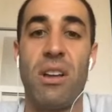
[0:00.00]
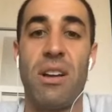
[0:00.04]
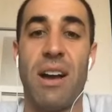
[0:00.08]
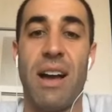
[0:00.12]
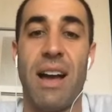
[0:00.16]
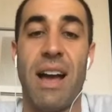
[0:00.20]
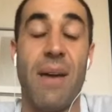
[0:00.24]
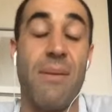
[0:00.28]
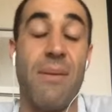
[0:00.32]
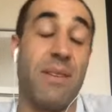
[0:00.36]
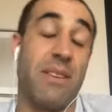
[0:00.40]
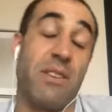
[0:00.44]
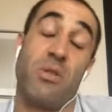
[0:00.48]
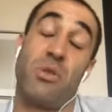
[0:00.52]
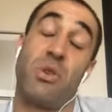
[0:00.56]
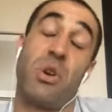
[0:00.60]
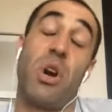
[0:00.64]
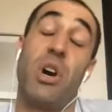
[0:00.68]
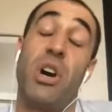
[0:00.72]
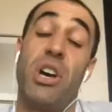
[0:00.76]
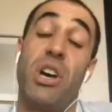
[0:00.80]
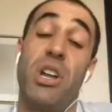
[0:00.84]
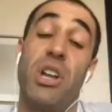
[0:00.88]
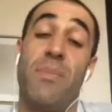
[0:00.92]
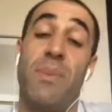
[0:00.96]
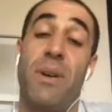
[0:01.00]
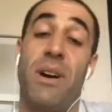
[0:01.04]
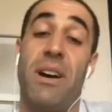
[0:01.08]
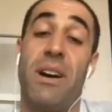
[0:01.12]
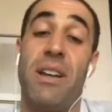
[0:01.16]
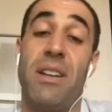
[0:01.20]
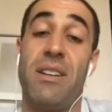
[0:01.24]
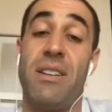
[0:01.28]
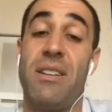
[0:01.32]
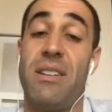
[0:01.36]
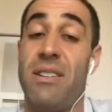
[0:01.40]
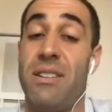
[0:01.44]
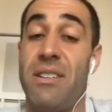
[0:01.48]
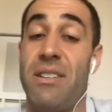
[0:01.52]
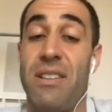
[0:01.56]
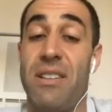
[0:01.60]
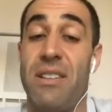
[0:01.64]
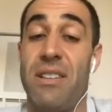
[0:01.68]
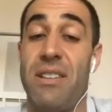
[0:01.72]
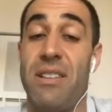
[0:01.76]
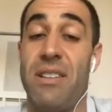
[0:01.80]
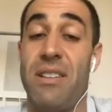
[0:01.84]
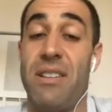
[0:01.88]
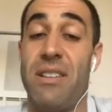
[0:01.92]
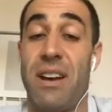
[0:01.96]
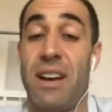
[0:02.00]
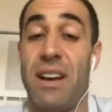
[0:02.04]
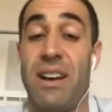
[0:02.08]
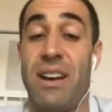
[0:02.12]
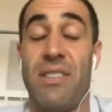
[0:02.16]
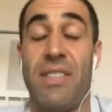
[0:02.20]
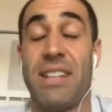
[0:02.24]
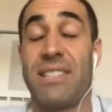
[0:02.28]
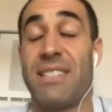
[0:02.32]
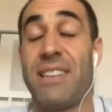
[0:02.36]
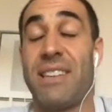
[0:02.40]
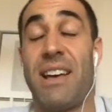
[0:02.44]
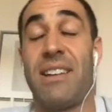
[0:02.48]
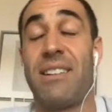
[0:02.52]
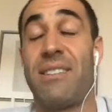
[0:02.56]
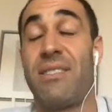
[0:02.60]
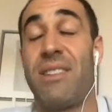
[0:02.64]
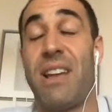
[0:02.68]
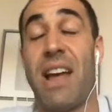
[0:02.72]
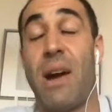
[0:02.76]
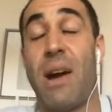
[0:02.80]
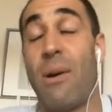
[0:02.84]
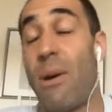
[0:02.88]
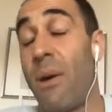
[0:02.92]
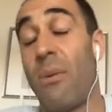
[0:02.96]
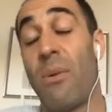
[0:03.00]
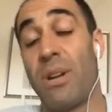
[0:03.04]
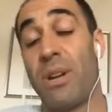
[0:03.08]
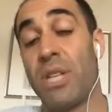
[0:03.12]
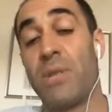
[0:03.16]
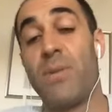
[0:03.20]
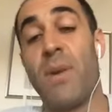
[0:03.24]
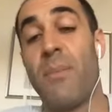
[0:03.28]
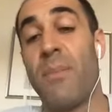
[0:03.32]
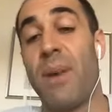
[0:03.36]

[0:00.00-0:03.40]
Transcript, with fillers: i mean you could but uh, that's not how i want to spend my